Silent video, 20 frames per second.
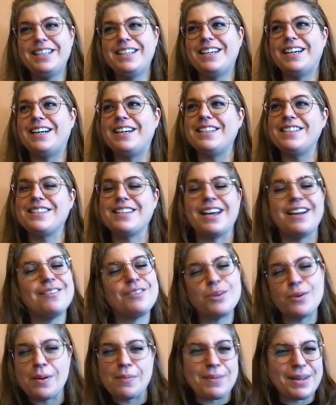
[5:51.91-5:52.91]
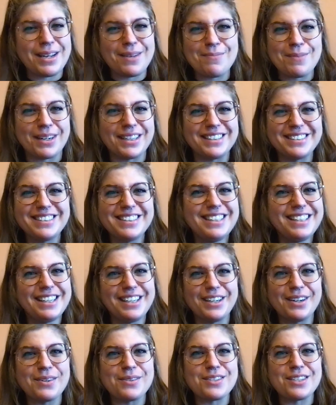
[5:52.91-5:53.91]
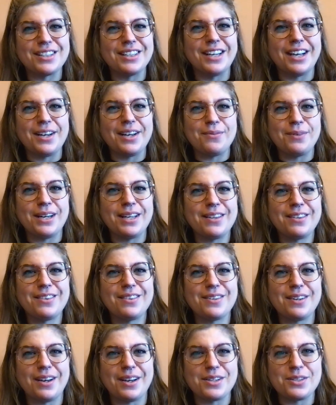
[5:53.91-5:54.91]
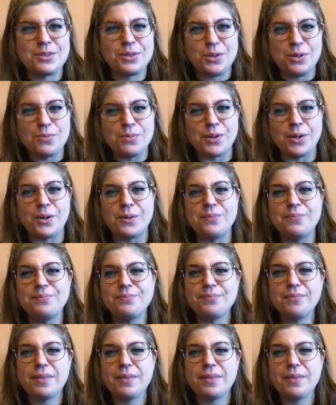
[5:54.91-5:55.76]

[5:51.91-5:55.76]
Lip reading: It's kind of quippy, but it goes in line with SkuBowl.